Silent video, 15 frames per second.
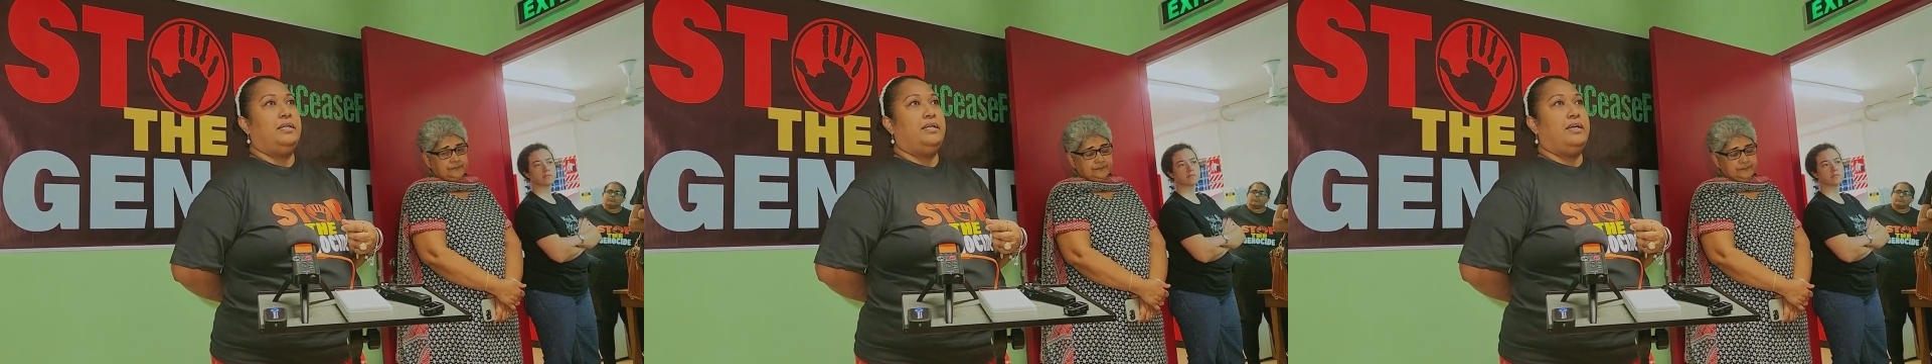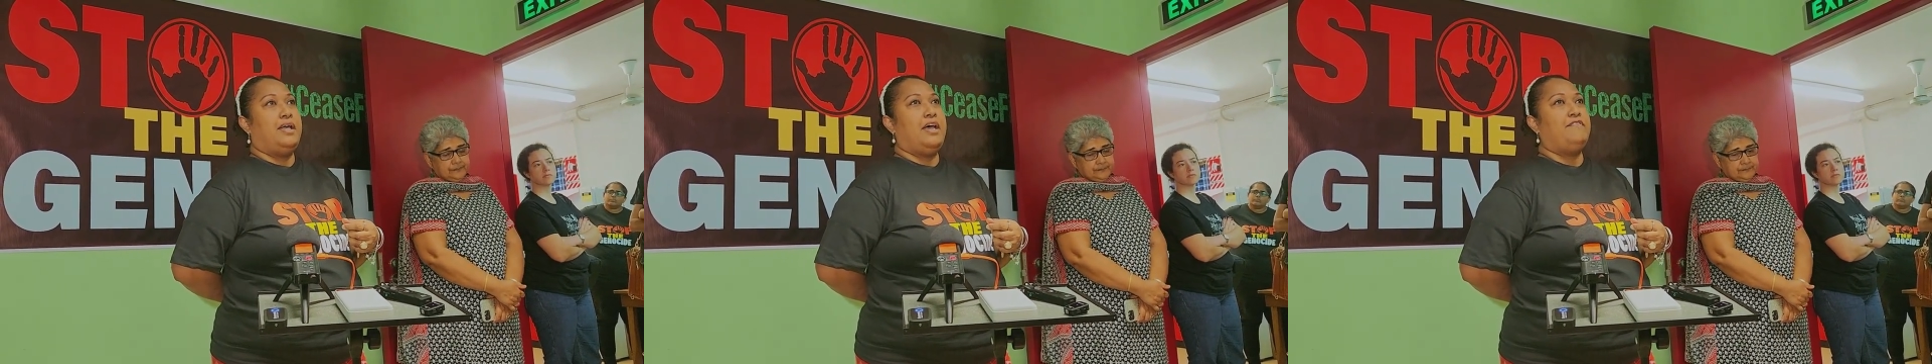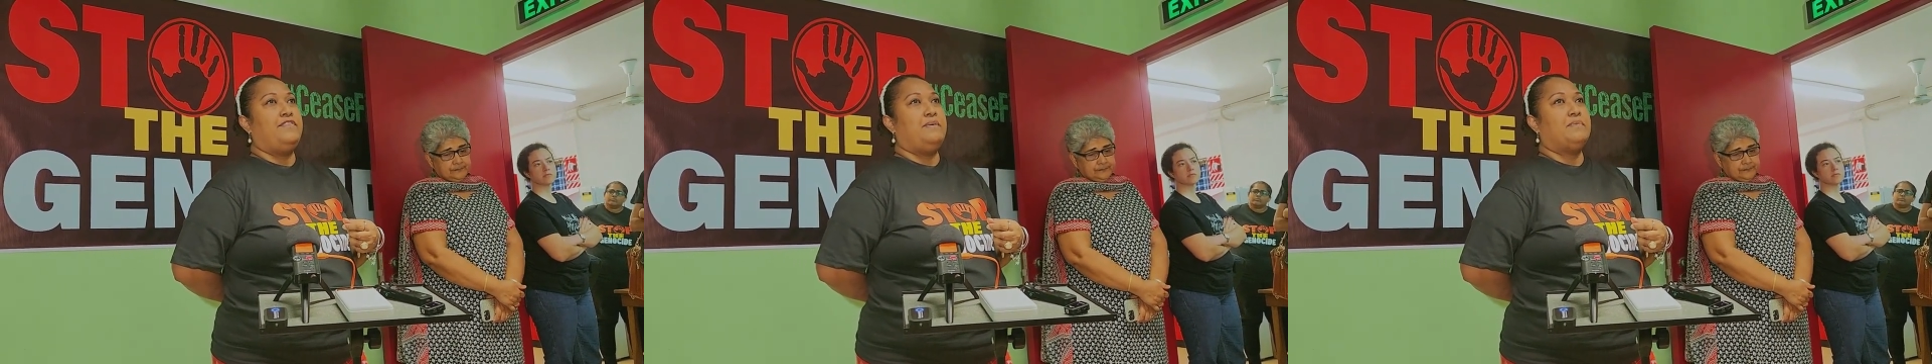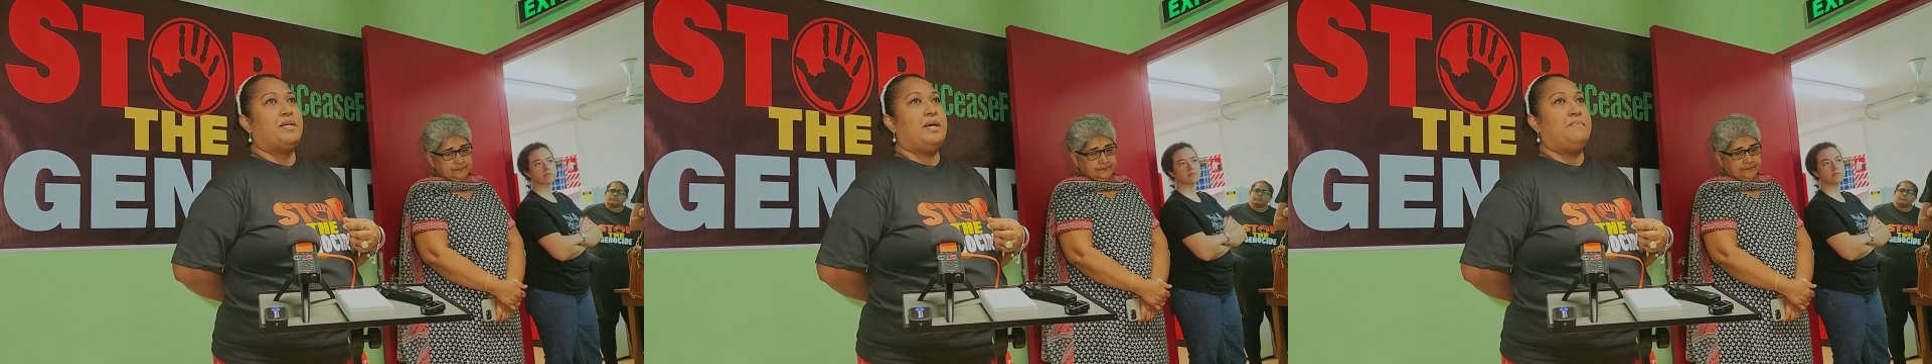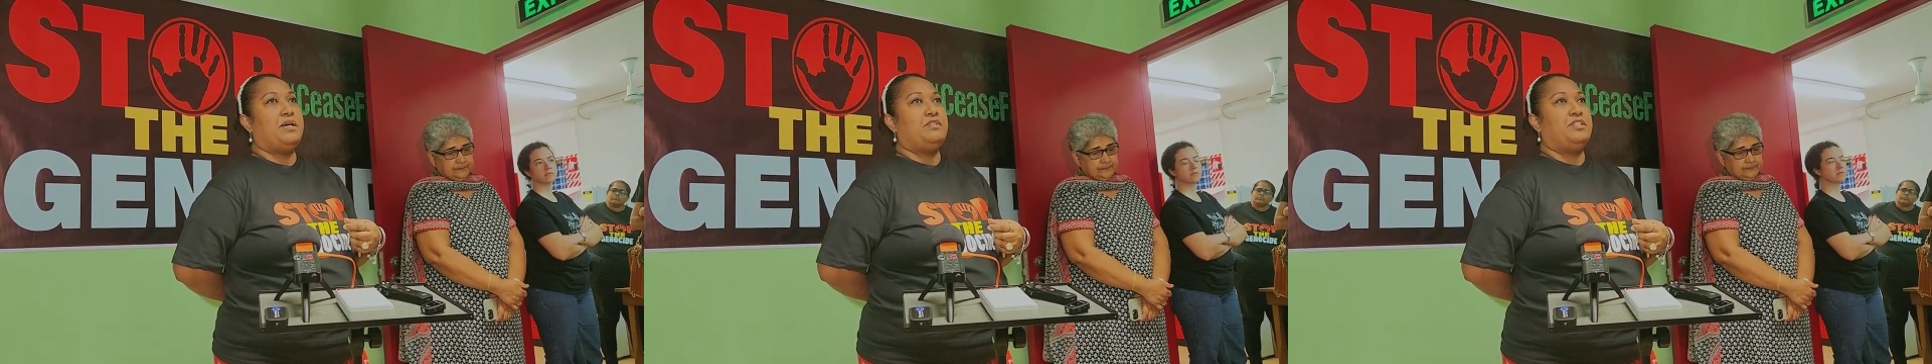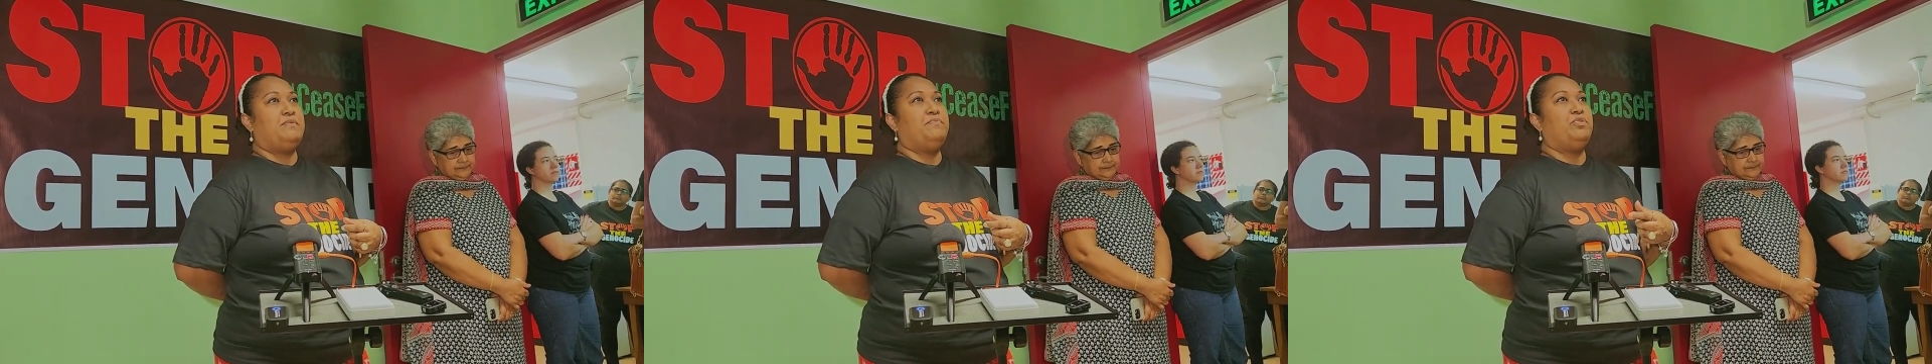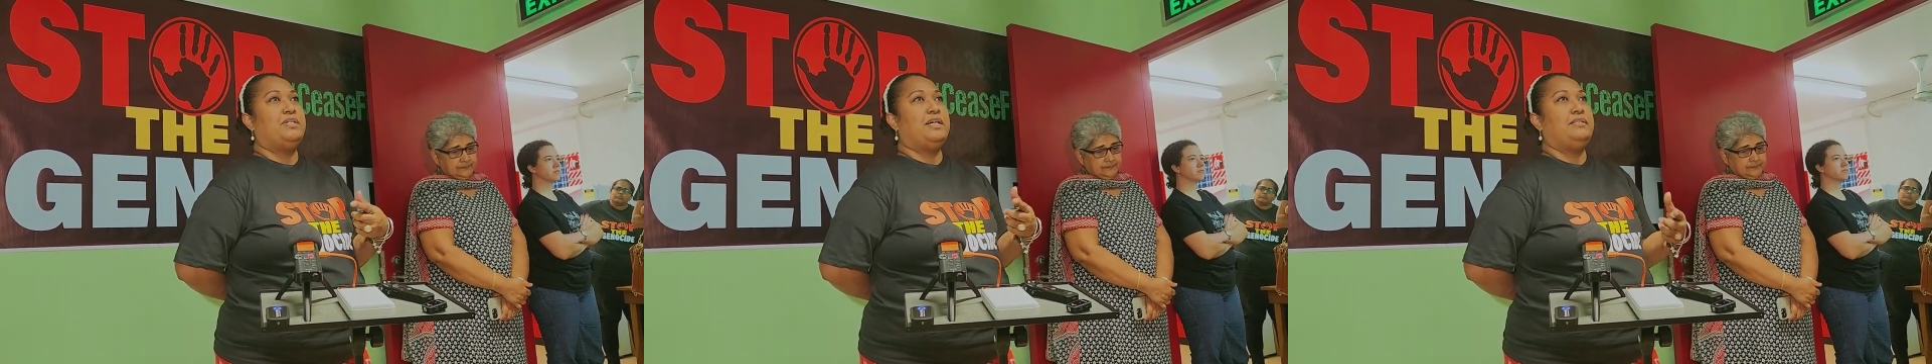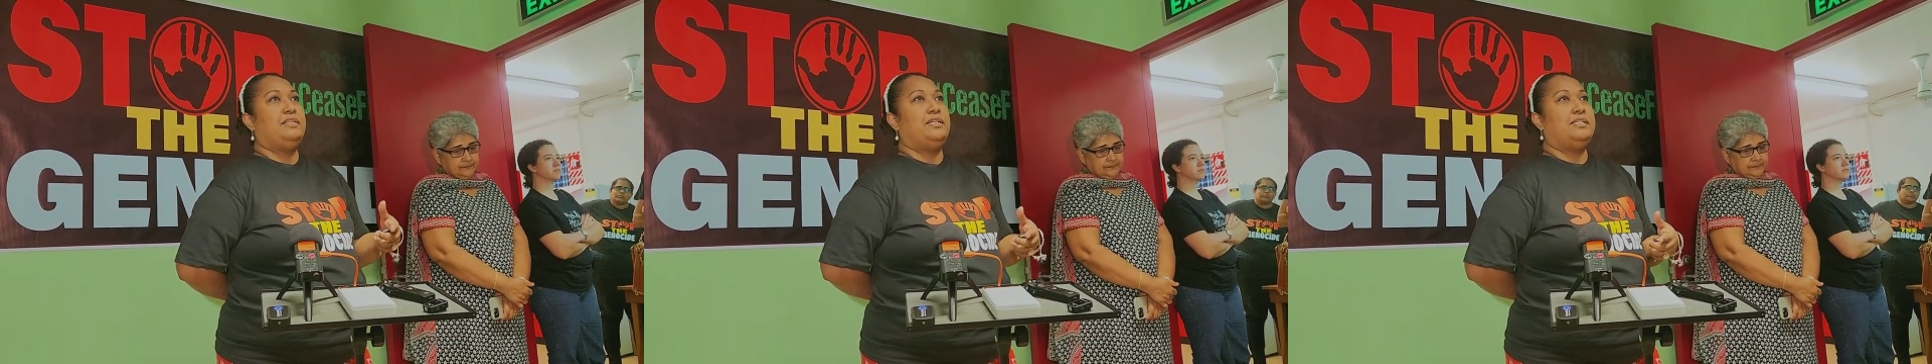have them come out and
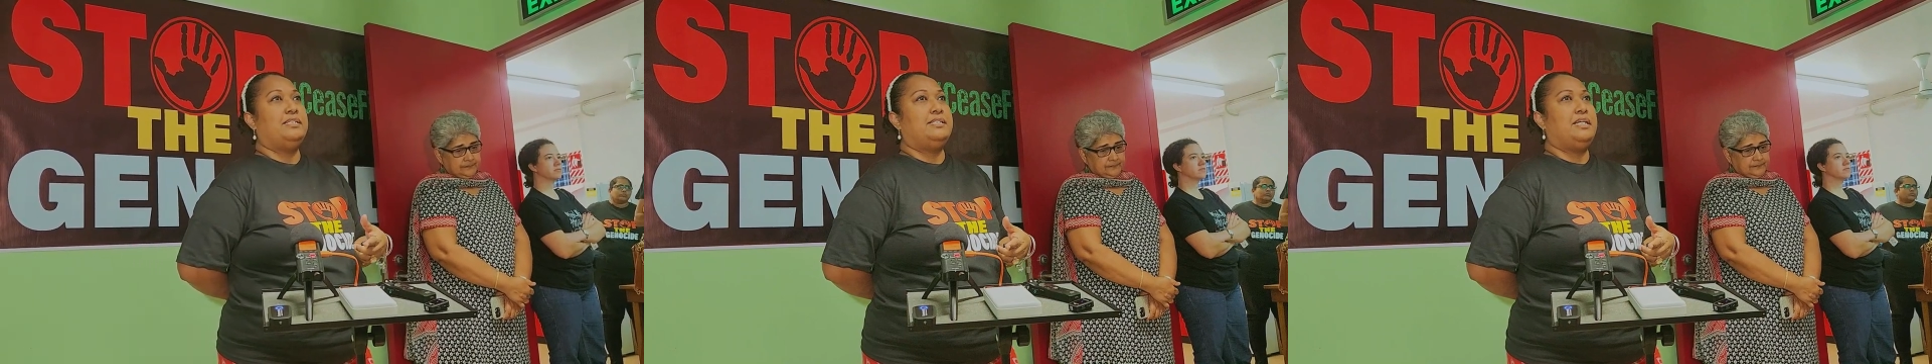put out their